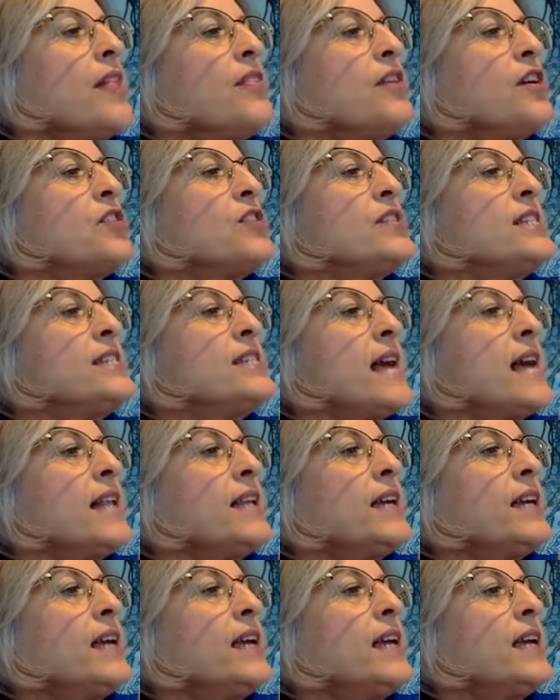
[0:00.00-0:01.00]
Their
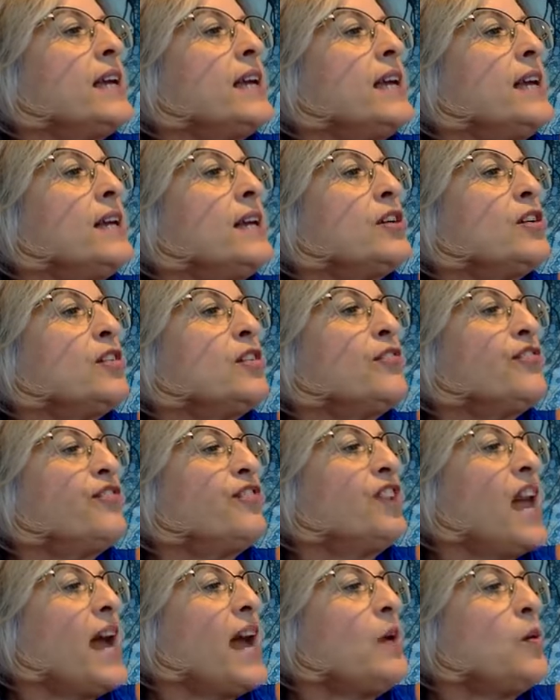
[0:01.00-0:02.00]
delicate inner
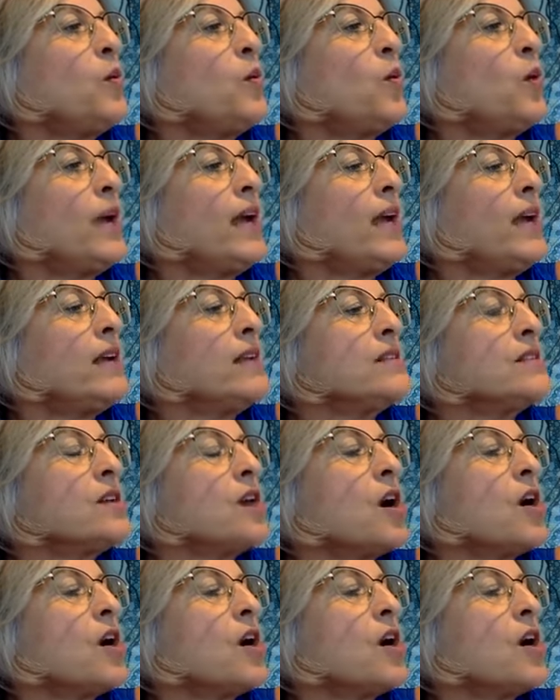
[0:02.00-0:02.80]
flight wings